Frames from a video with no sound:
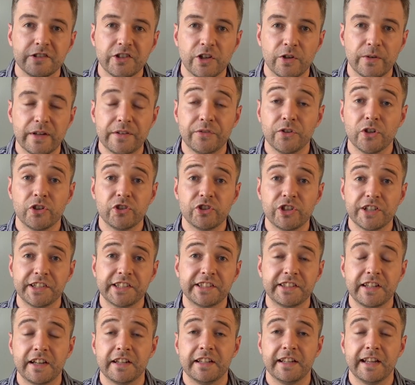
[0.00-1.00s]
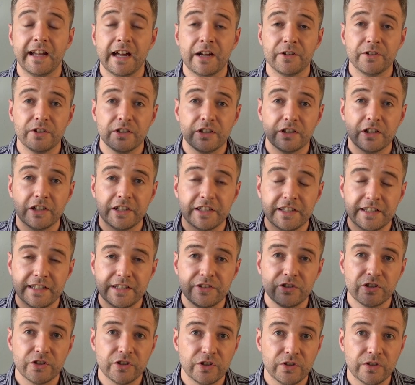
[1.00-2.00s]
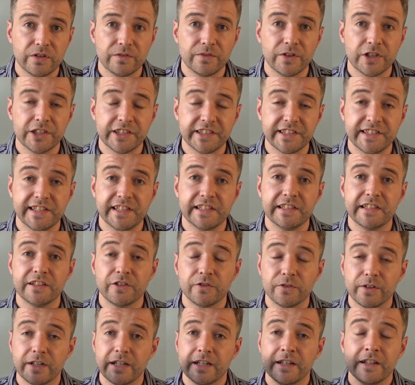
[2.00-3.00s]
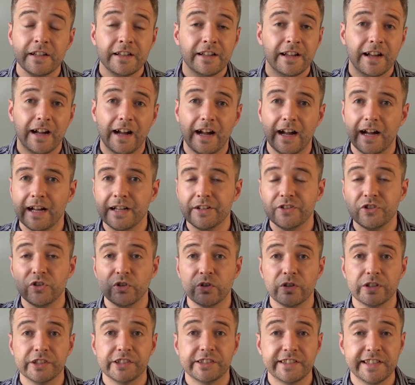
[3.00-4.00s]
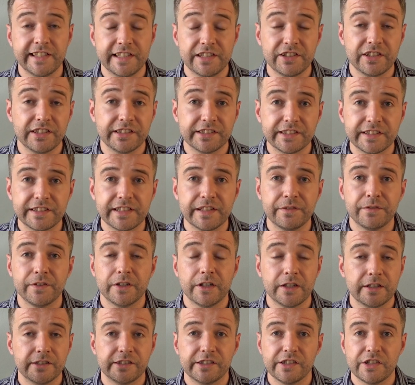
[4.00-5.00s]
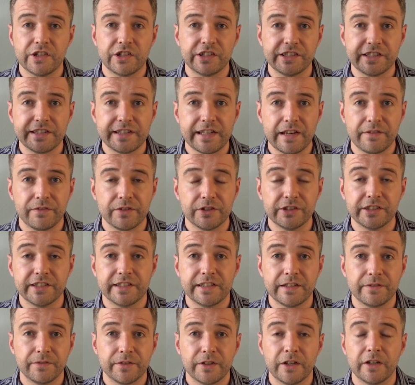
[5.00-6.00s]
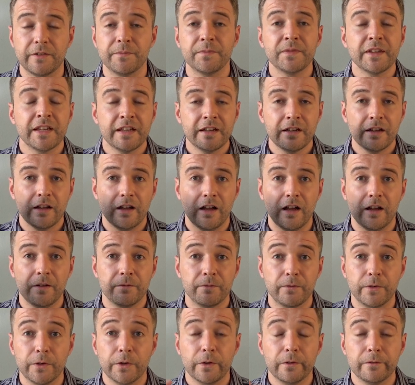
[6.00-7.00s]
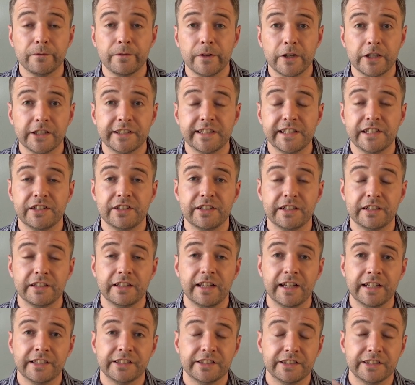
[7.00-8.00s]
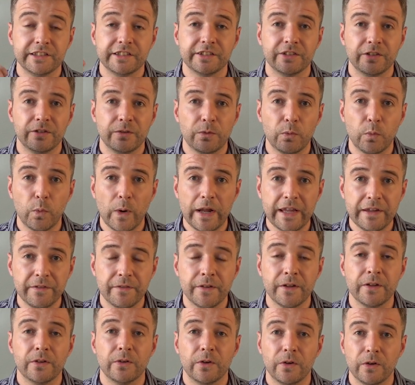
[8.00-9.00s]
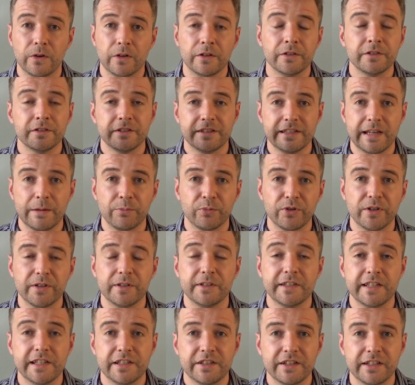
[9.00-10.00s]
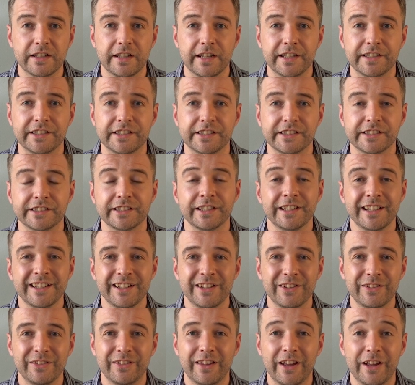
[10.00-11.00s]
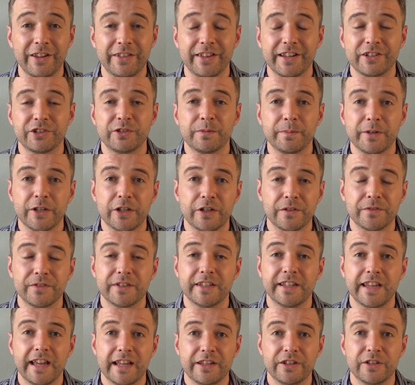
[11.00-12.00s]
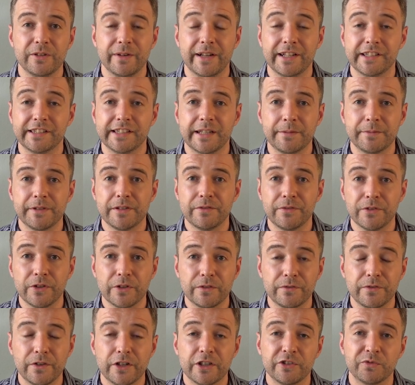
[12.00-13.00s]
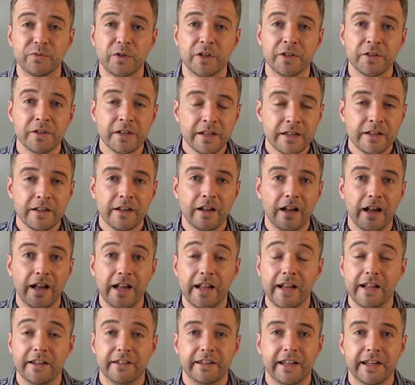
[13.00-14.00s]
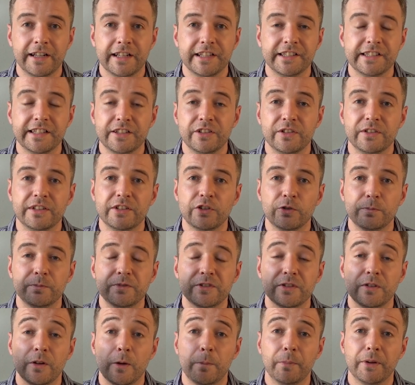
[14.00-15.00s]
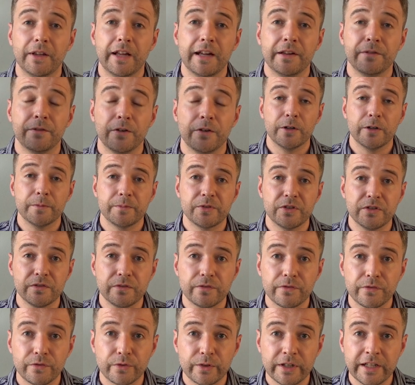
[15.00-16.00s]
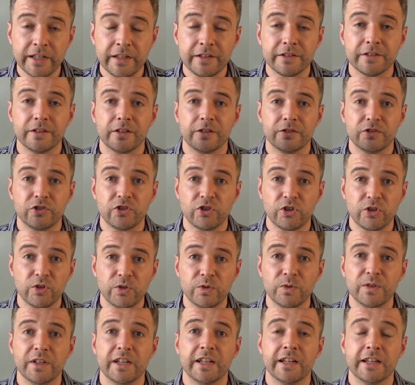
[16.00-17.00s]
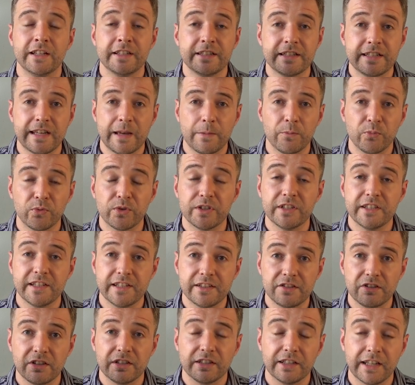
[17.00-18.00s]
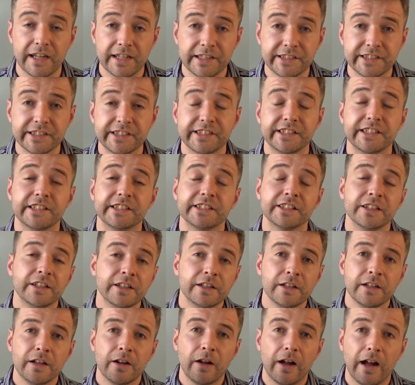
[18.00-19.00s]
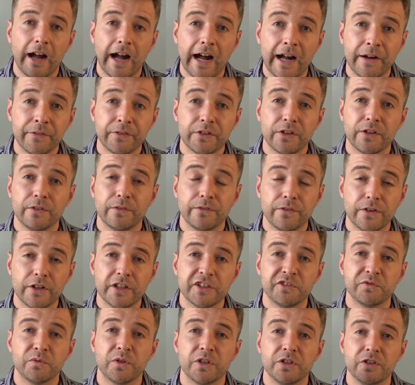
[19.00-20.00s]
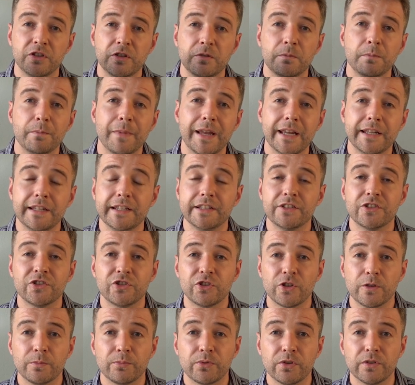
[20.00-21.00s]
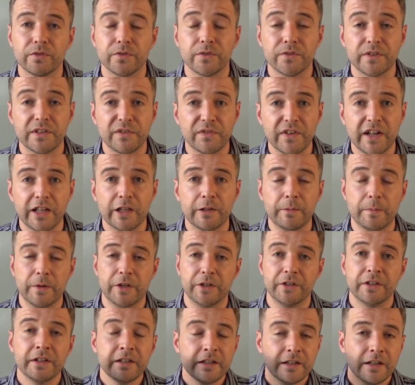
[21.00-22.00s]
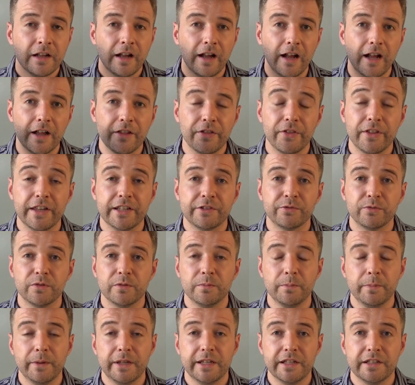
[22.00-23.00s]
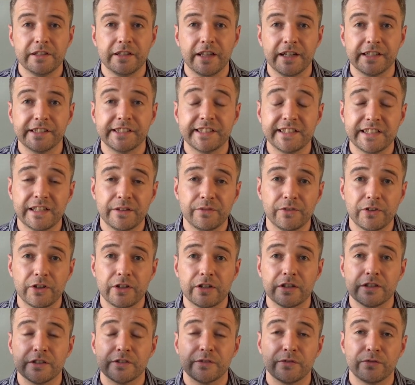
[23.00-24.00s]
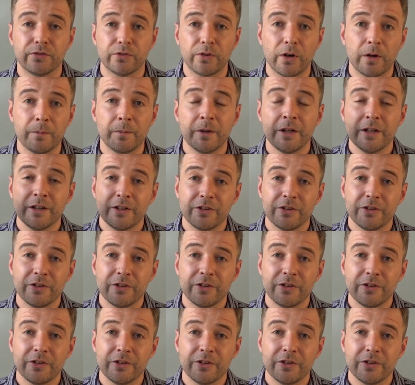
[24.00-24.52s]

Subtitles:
So if you're just starting out, you're going to need your university degree and your teaching certificate, such as a TEFL certificate. For your first teaching license waiver or temporary teaching license, that should be enough to get you accepted for your first one. And like I said, you can apply up to 3 2-year temporary teaching licenses. After the first one, you may need to show proof of development. This would be like certificates from